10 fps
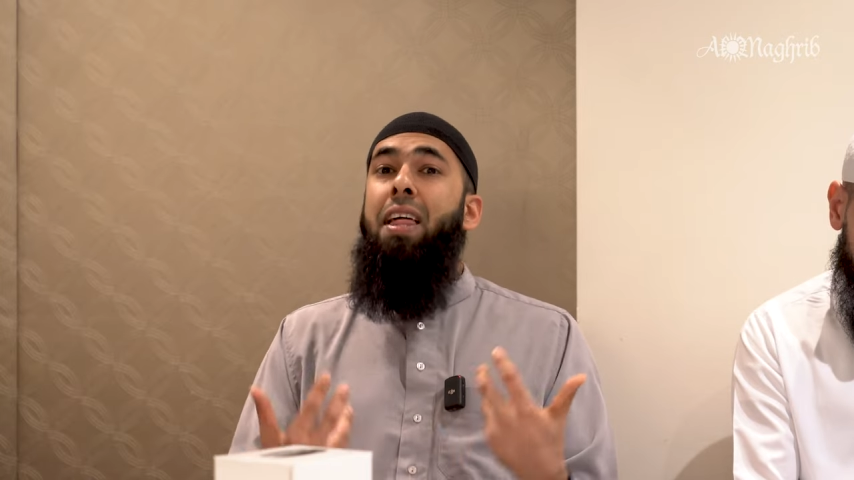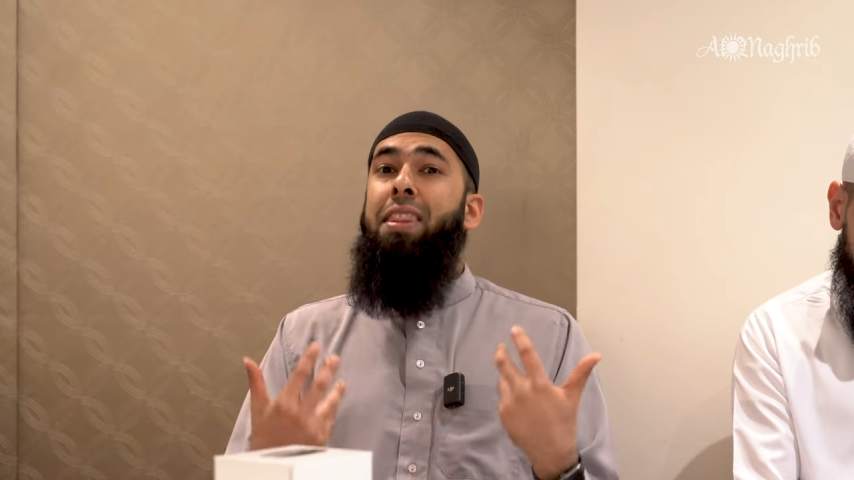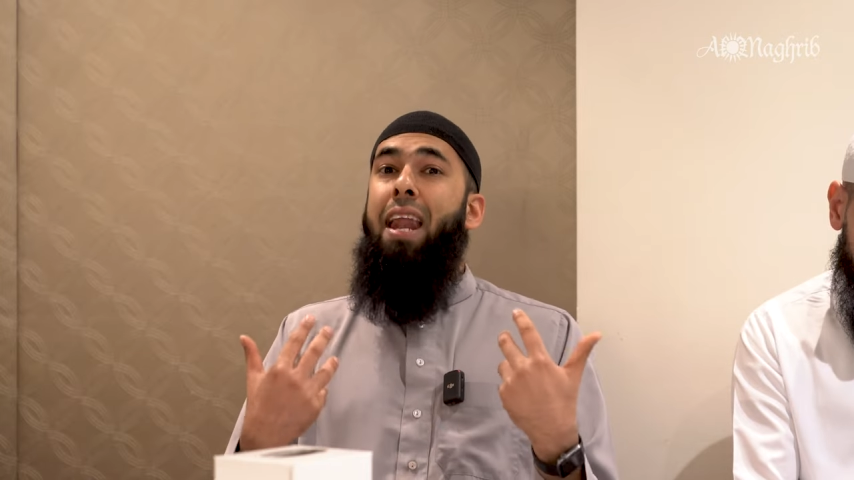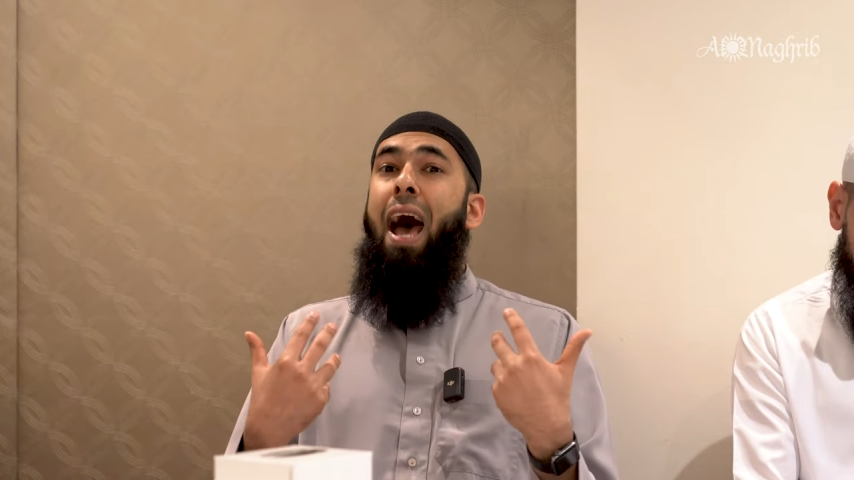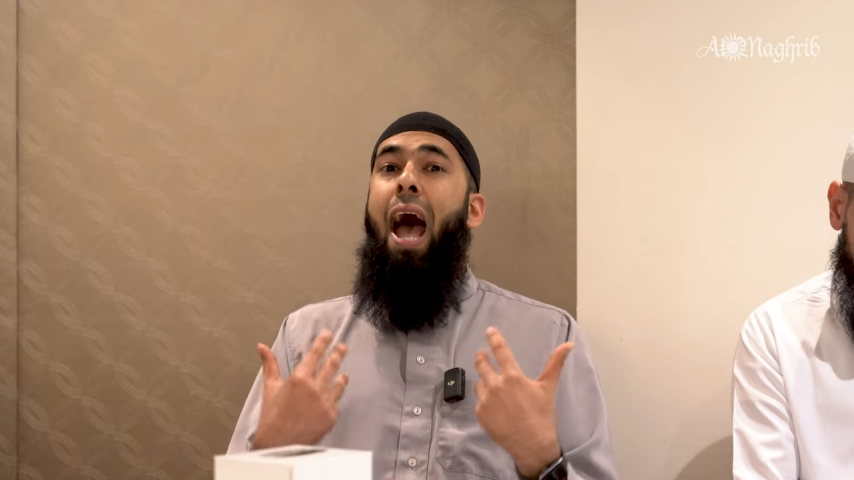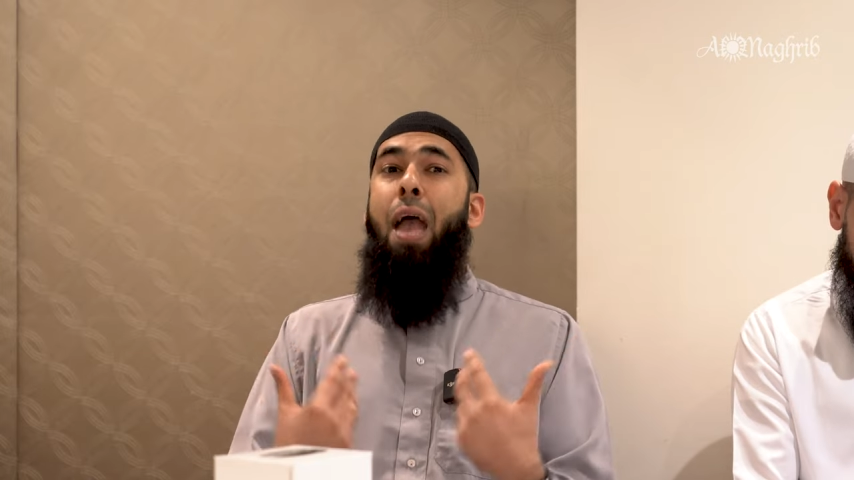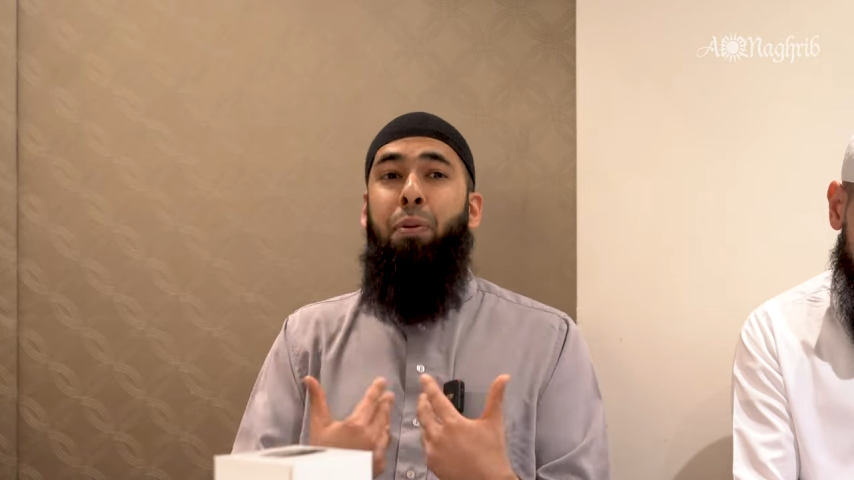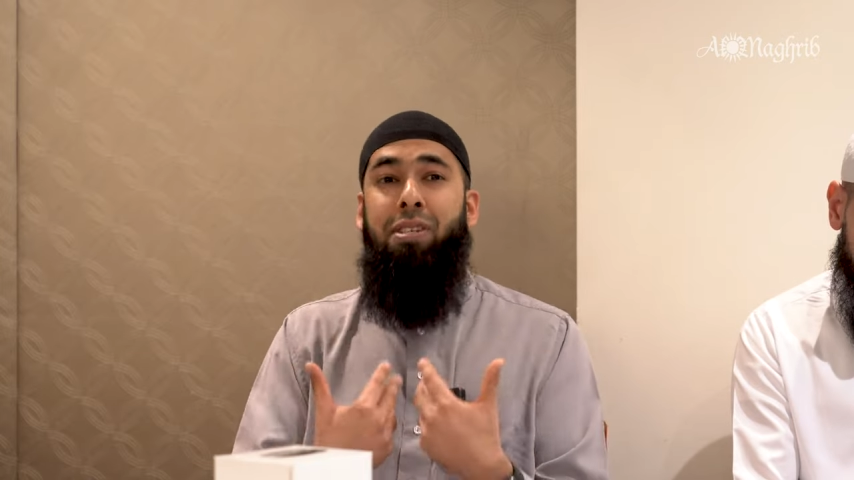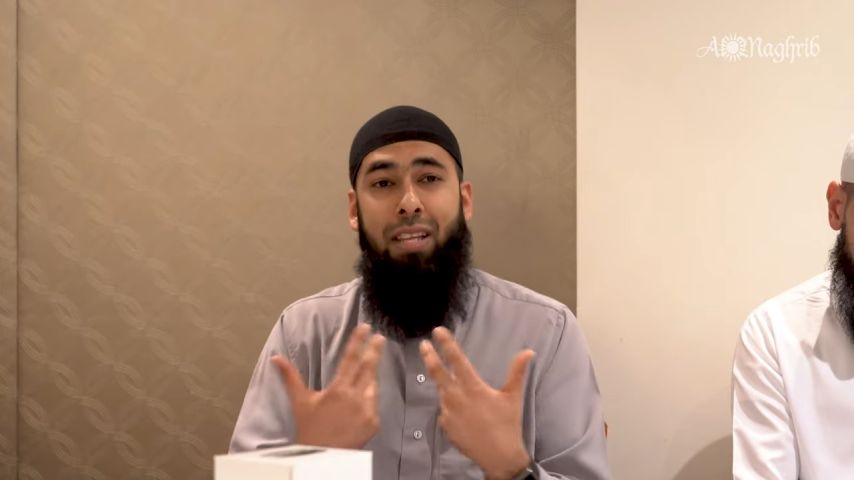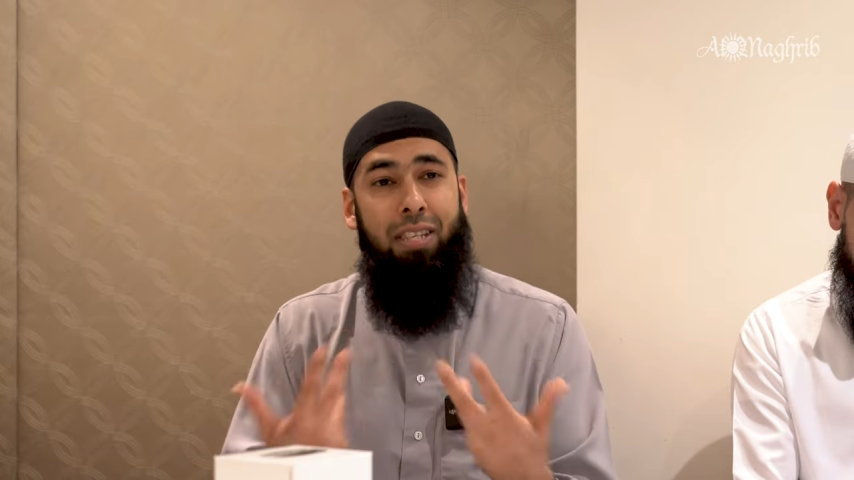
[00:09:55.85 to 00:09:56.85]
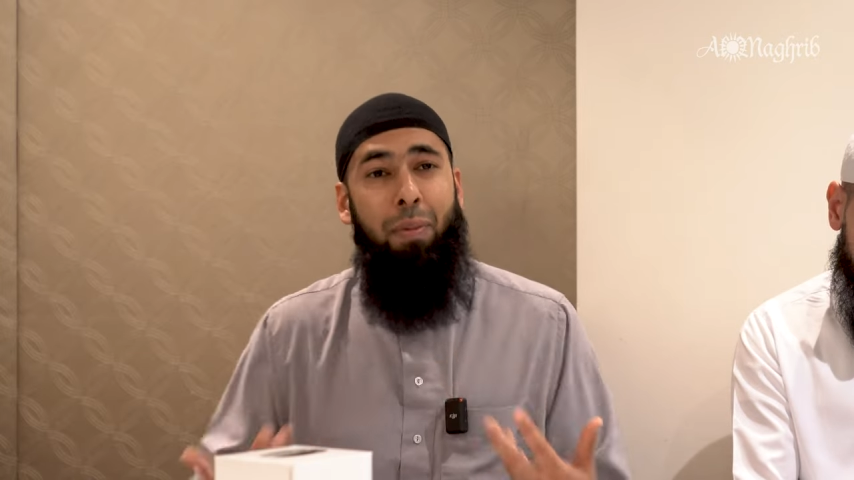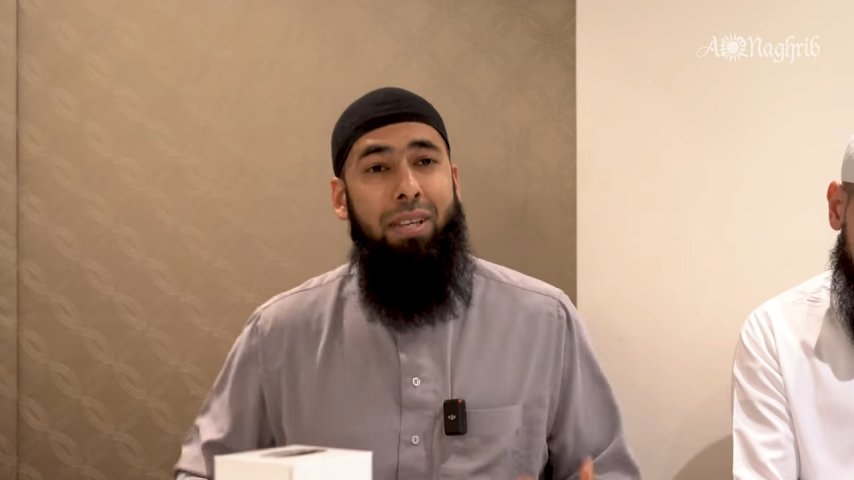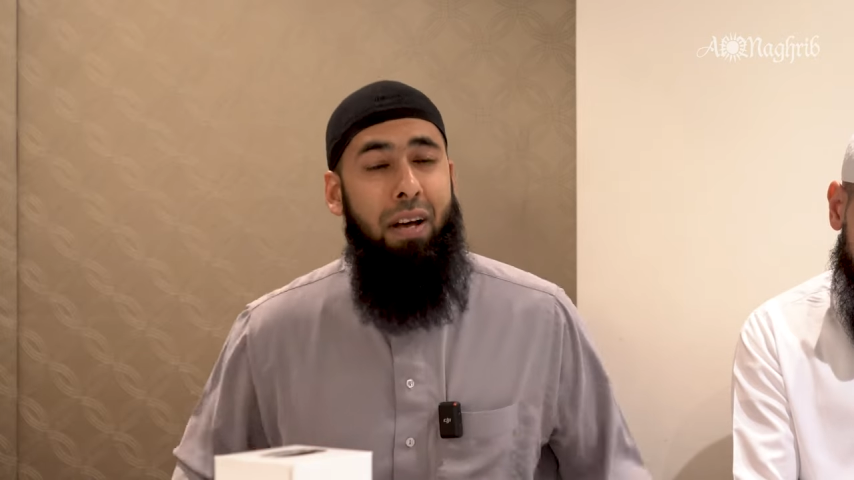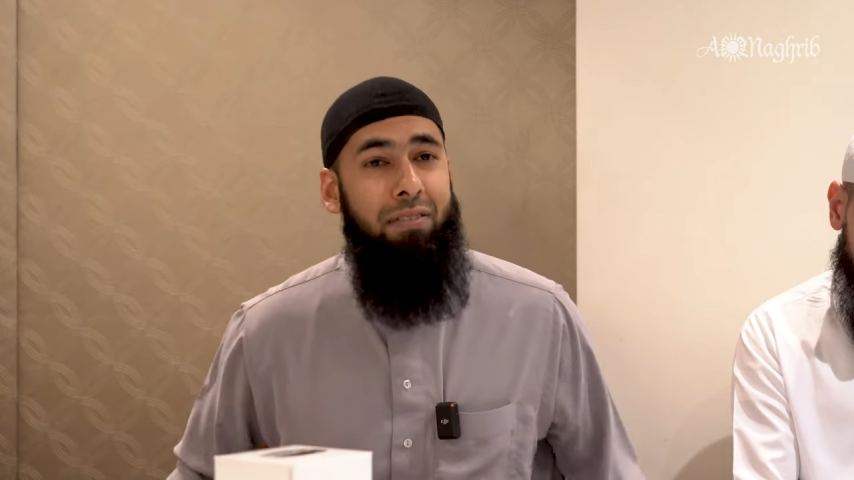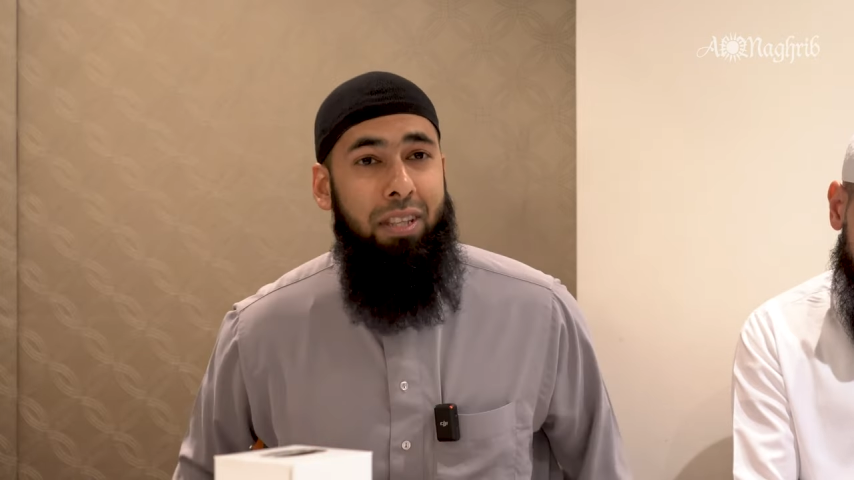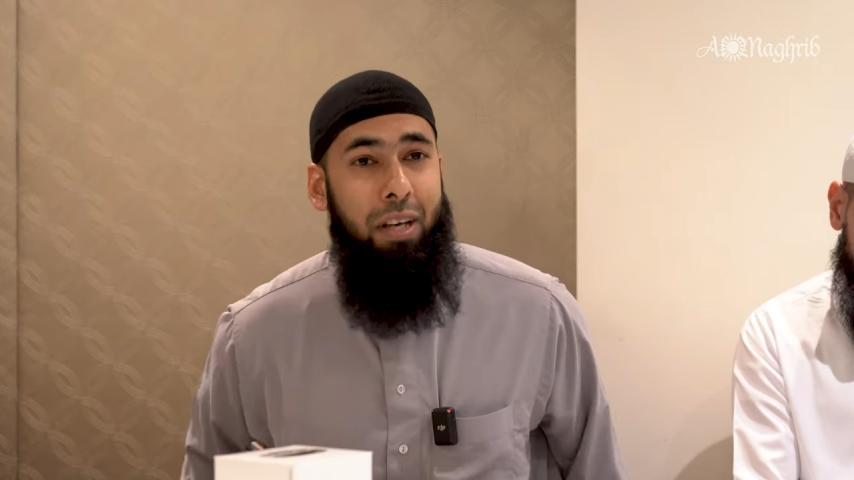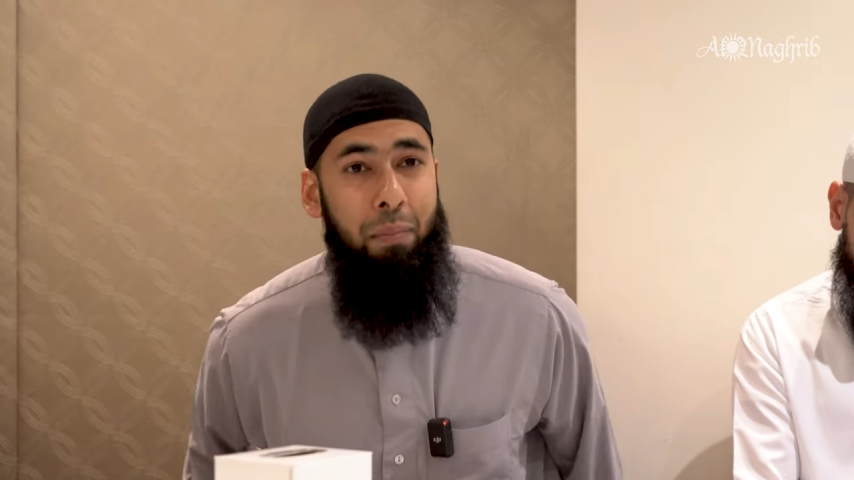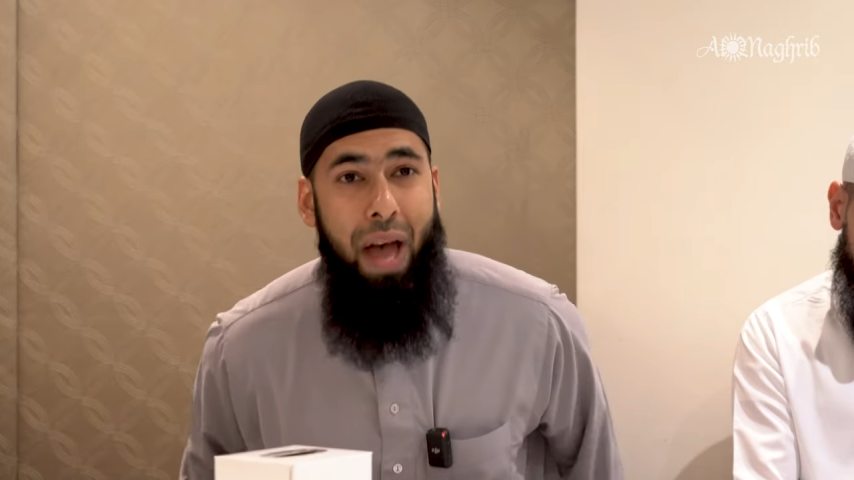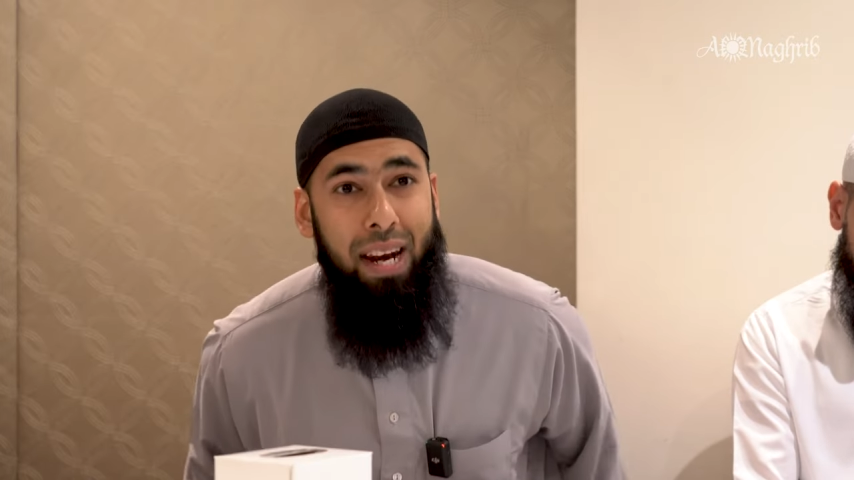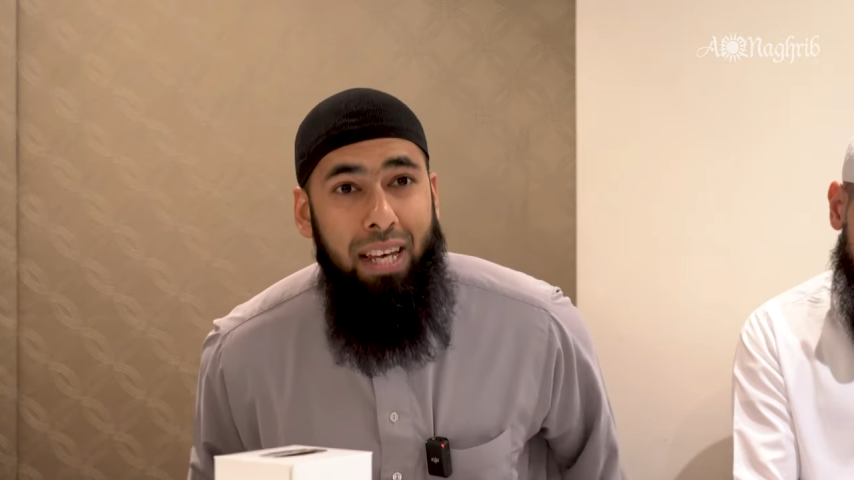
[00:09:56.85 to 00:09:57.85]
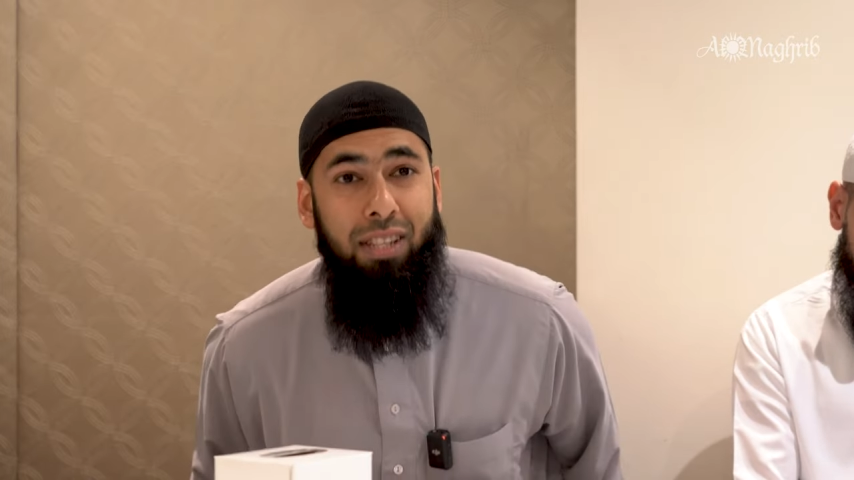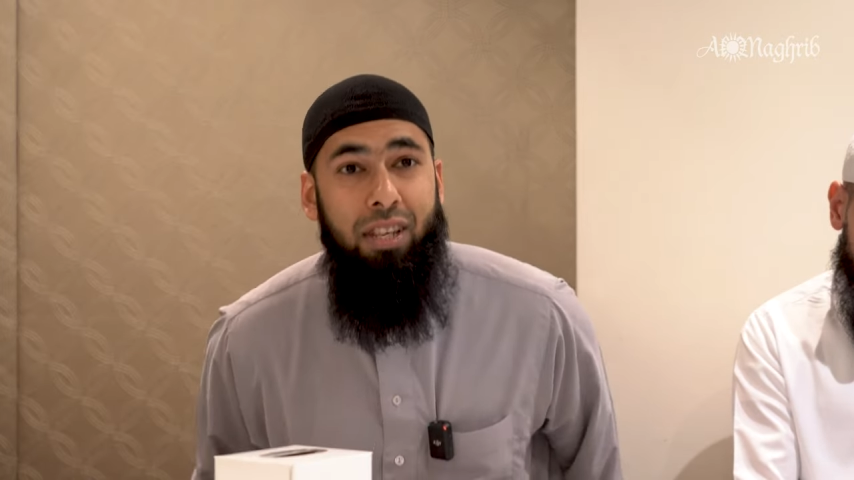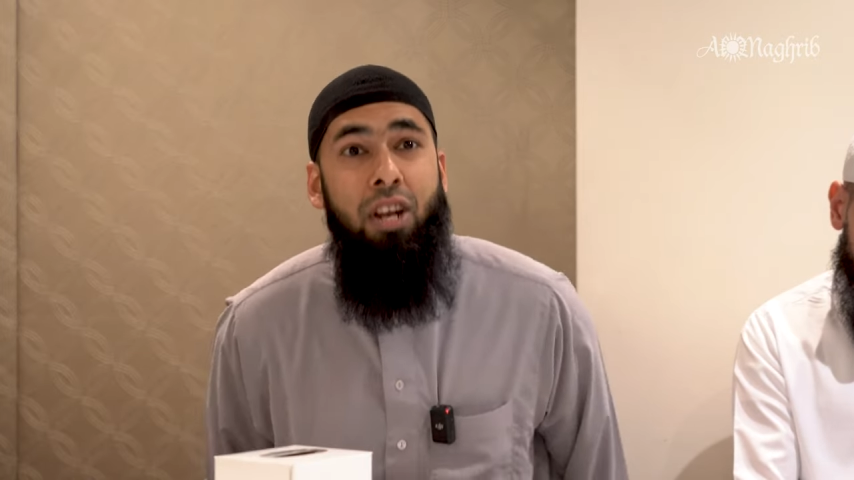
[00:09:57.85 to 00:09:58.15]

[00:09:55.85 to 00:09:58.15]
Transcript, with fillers: that I presented myself to the companions